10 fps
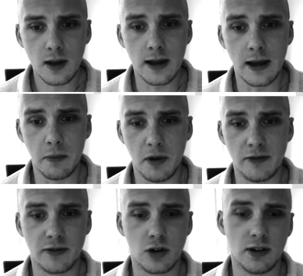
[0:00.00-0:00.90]
Um,
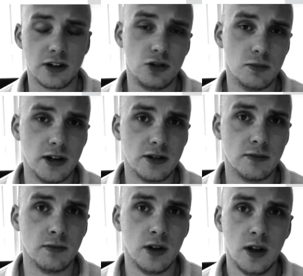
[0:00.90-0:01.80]
if you've got like a two
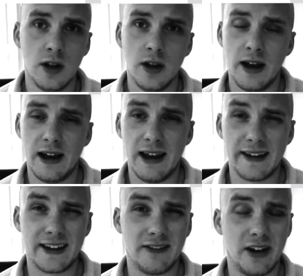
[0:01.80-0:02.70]
bedroom uh,
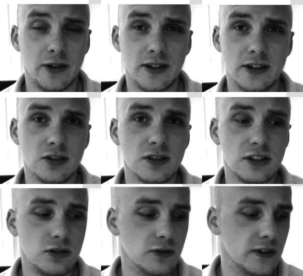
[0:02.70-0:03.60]
kind of house, and it's usually
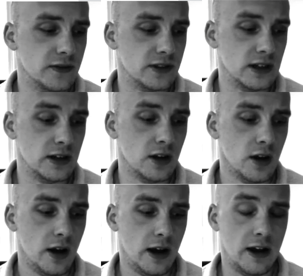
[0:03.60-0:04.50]
250
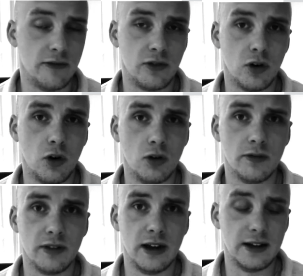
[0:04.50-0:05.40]
uh, for all
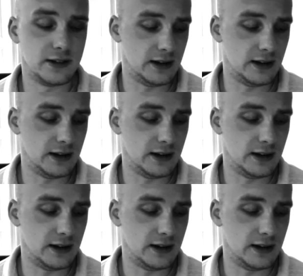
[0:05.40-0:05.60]
of that.